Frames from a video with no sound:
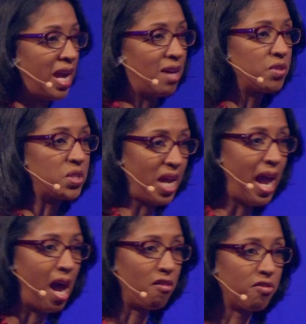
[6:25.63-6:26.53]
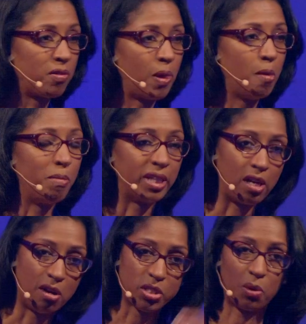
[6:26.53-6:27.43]
have staff, but they
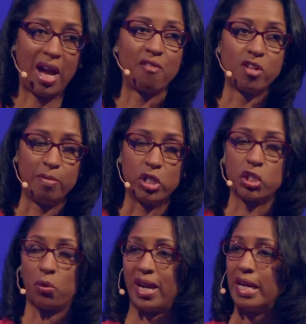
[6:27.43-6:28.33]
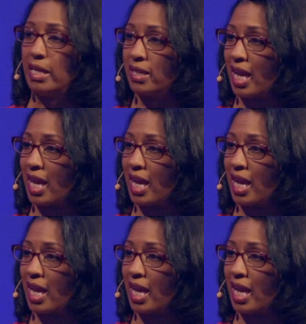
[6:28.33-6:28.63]
also have to be trained.